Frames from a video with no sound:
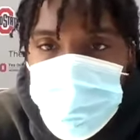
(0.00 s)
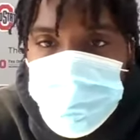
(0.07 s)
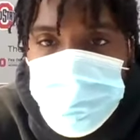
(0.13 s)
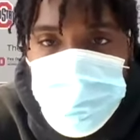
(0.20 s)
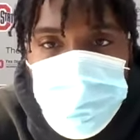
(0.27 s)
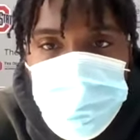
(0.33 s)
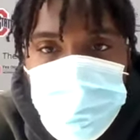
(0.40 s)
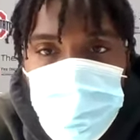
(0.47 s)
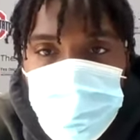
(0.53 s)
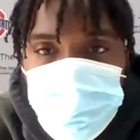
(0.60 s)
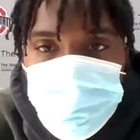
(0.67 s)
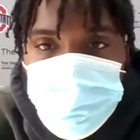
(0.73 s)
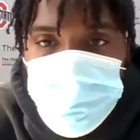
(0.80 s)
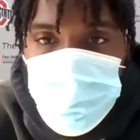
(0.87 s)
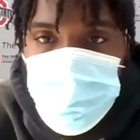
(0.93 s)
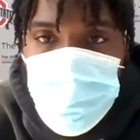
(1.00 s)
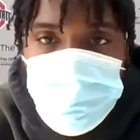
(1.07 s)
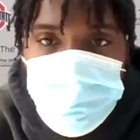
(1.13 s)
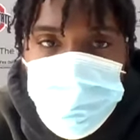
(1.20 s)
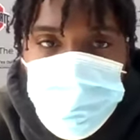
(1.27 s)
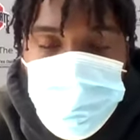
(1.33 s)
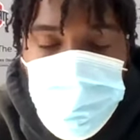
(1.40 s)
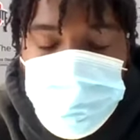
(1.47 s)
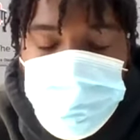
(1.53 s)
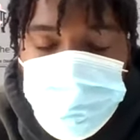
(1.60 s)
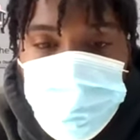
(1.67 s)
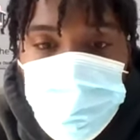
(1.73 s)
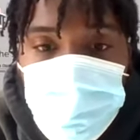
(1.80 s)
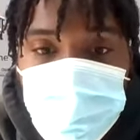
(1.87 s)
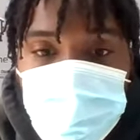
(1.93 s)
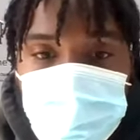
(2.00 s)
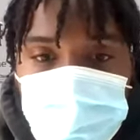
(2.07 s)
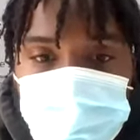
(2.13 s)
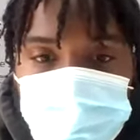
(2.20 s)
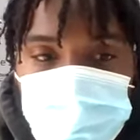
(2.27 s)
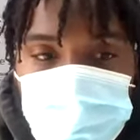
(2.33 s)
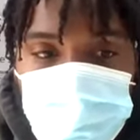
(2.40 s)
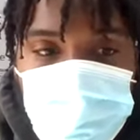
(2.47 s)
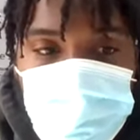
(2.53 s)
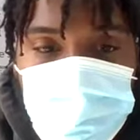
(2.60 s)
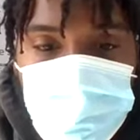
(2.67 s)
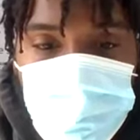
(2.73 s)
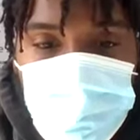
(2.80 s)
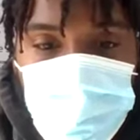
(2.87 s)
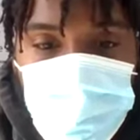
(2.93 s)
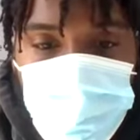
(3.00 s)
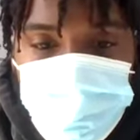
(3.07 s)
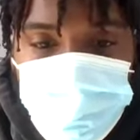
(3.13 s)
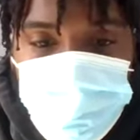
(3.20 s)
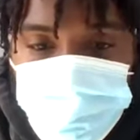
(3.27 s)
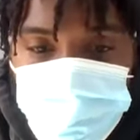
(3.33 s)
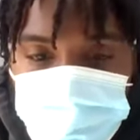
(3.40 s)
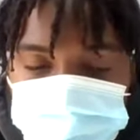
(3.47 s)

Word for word: see stuff, see a lot more things before they happen, um, you know,